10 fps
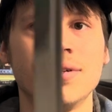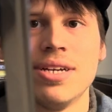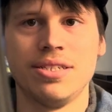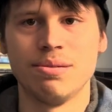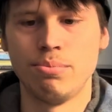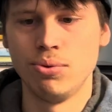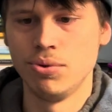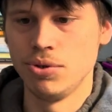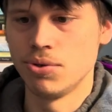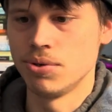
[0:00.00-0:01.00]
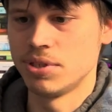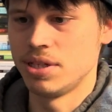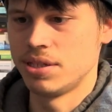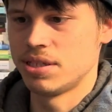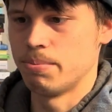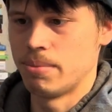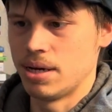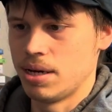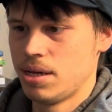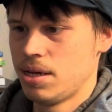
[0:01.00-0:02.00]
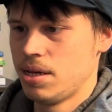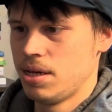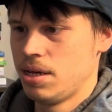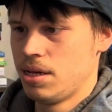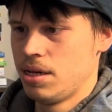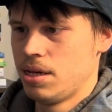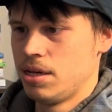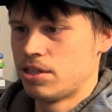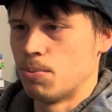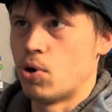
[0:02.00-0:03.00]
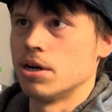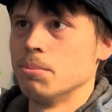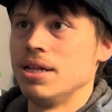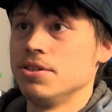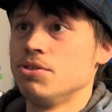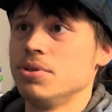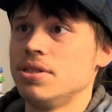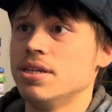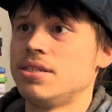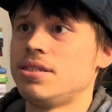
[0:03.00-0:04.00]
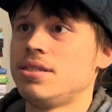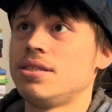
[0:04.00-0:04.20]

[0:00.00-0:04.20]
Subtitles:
cut some pool noodles and some watermelons with this.